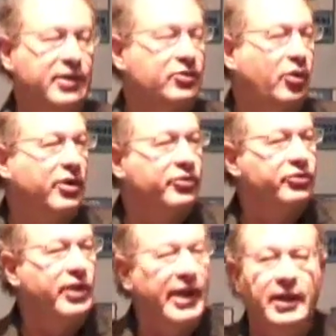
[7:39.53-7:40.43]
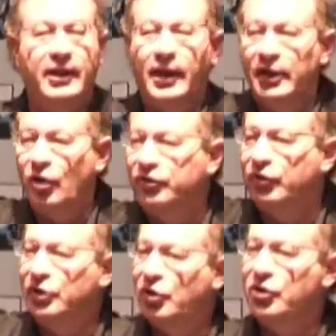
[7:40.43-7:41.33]
Doris said, I'd
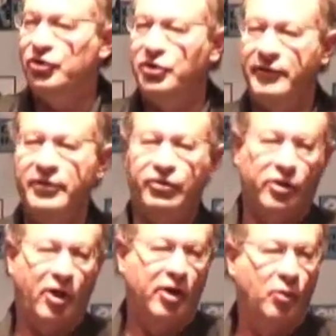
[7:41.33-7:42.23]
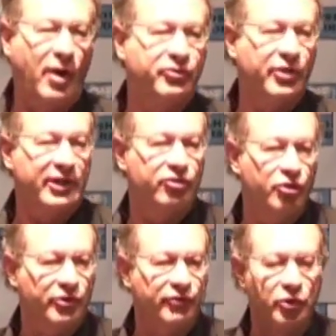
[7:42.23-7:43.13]
also encourage you to visit our website,
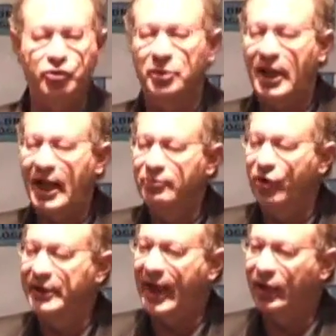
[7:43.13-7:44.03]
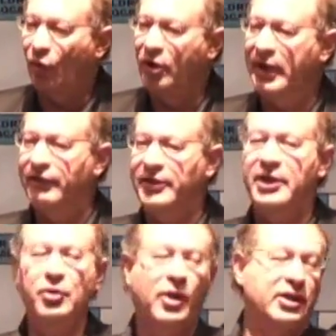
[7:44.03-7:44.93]
jewishvirtuallibrary.org.
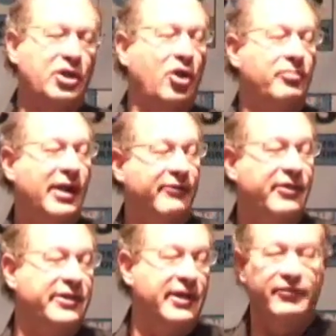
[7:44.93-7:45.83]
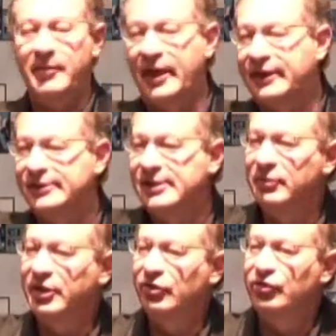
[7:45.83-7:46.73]
Everything you want to know about everything from
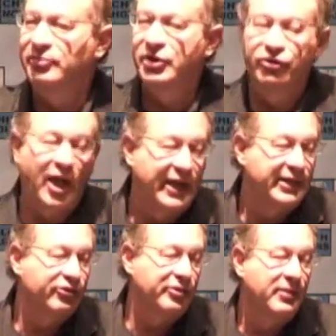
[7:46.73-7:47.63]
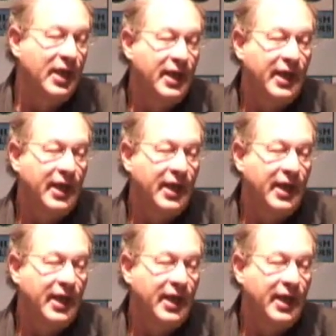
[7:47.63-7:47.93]
anti-Semitism to Zionism.